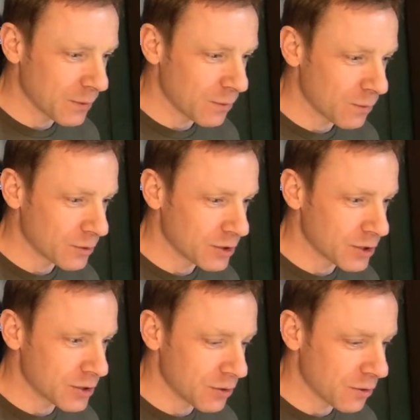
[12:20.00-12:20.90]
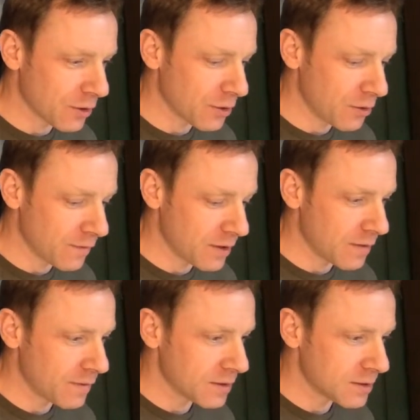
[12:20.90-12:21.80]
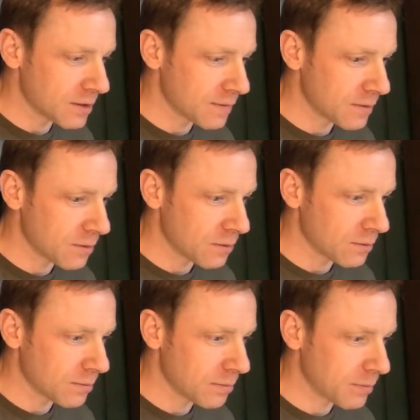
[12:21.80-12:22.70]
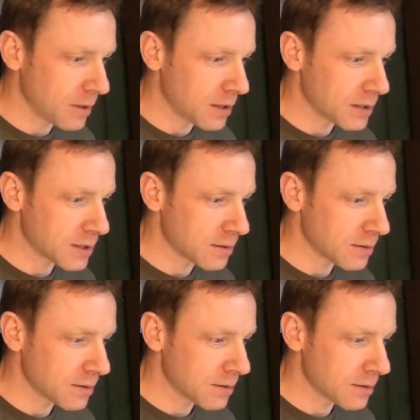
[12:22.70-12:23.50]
we'll just talk through if it all pans out.